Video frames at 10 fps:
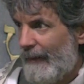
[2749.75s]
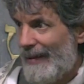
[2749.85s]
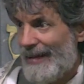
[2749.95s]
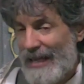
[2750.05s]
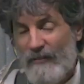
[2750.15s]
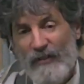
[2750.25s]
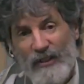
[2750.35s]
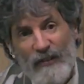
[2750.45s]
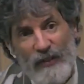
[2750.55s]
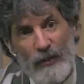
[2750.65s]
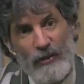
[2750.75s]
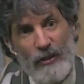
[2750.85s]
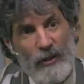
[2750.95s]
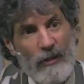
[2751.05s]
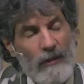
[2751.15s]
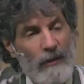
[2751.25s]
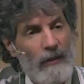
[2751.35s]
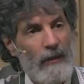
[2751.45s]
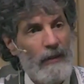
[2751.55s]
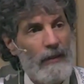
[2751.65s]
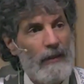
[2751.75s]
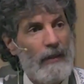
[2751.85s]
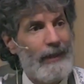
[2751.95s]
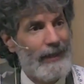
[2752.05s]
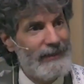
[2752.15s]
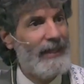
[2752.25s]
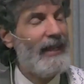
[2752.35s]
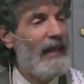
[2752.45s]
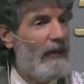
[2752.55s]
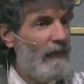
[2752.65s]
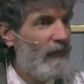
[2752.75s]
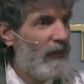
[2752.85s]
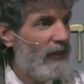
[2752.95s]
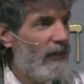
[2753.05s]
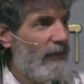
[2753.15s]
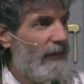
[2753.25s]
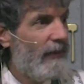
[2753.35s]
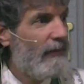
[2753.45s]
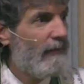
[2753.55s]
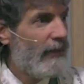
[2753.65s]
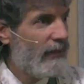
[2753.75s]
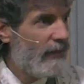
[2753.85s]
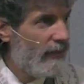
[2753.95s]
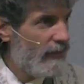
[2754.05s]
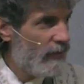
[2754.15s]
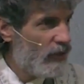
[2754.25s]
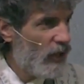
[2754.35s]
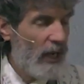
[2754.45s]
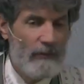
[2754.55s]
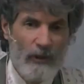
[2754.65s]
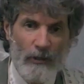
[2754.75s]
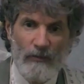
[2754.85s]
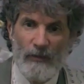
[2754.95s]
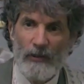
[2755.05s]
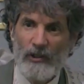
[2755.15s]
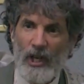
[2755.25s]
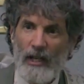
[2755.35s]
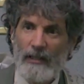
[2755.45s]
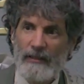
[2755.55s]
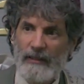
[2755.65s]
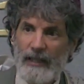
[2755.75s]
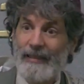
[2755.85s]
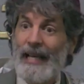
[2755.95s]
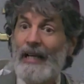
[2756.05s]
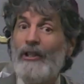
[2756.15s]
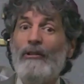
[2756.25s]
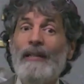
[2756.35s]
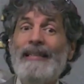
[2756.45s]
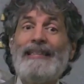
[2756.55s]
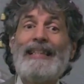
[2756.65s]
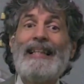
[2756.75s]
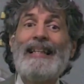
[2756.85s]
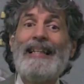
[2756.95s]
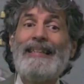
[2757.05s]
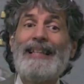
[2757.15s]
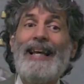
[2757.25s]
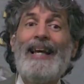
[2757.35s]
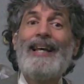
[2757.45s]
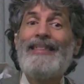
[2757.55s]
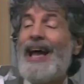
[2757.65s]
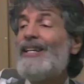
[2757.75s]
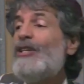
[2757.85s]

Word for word: And if in the future, and I say if, like John wrote in 1 John, he says, I tell you these things that